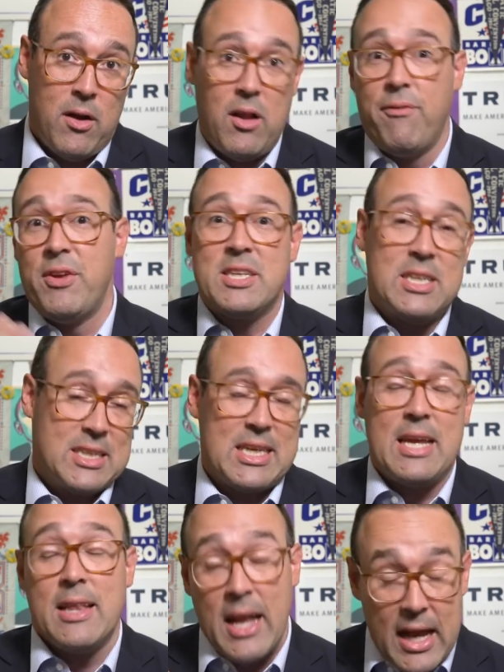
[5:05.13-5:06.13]
All of this in a
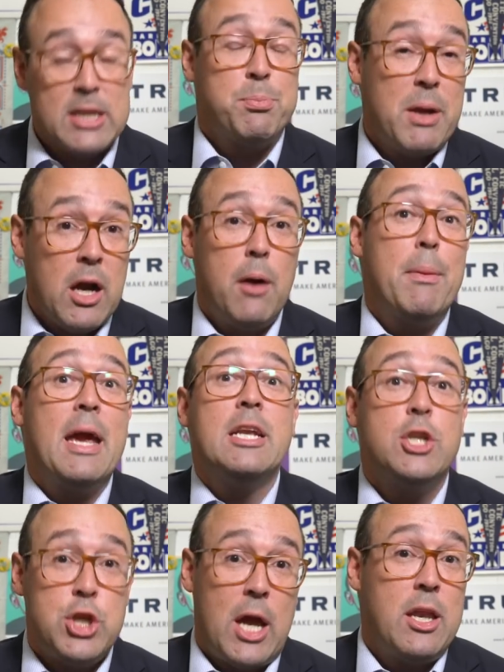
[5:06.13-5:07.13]
state that has become
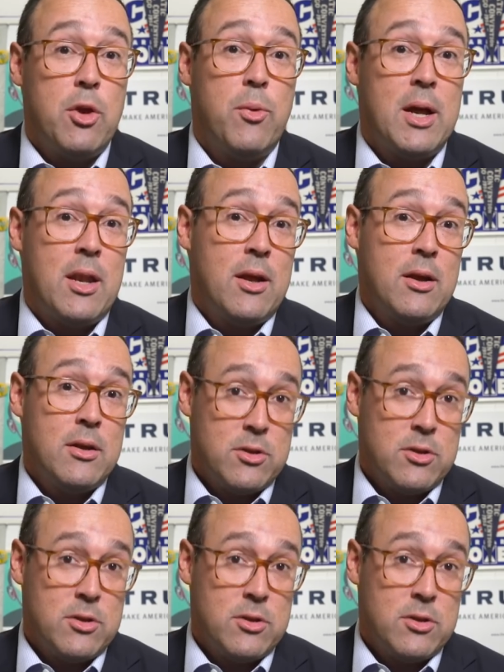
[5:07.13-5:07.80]
a genuine